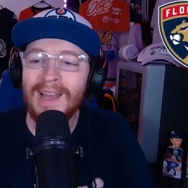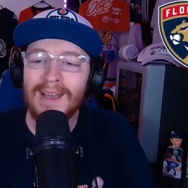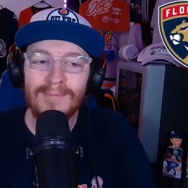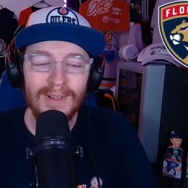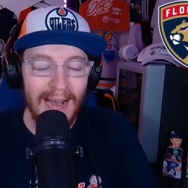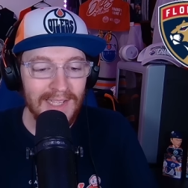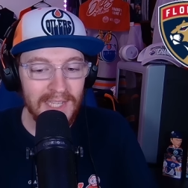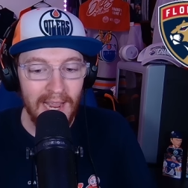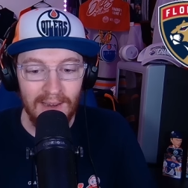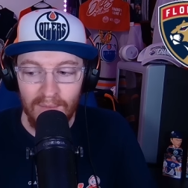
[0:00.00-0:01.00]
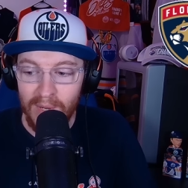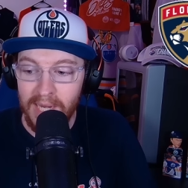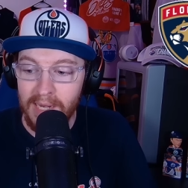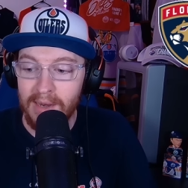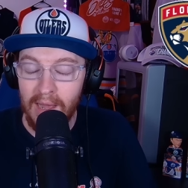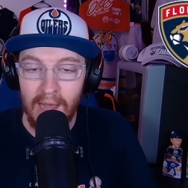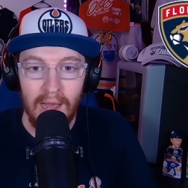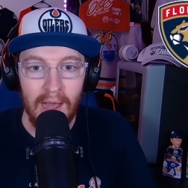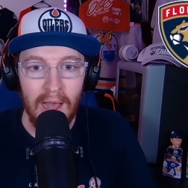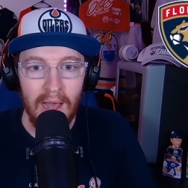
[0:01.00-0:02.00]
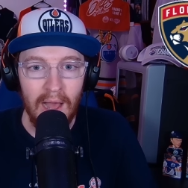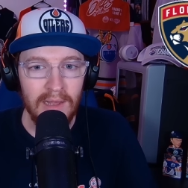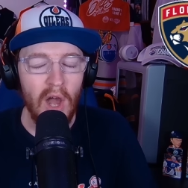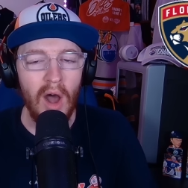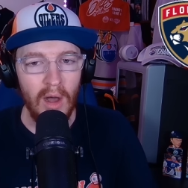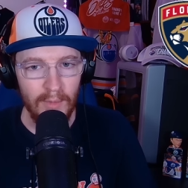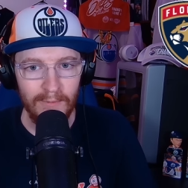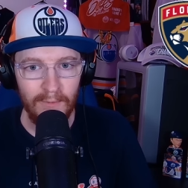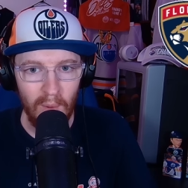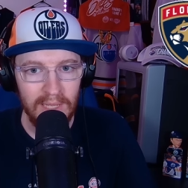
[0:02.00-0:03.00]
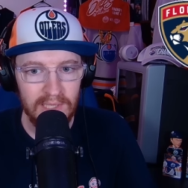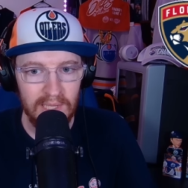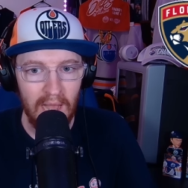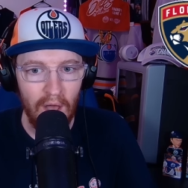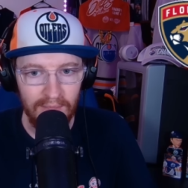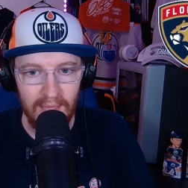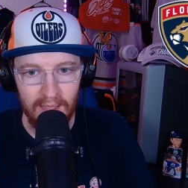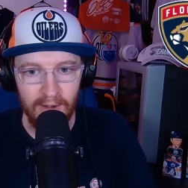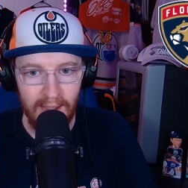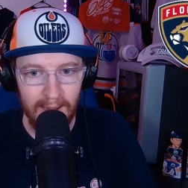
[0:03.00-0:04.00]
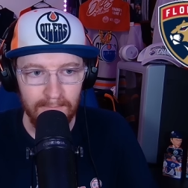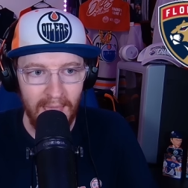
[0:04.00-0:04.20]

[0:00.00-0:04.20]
But last night, we needed a calmer voice on the internet.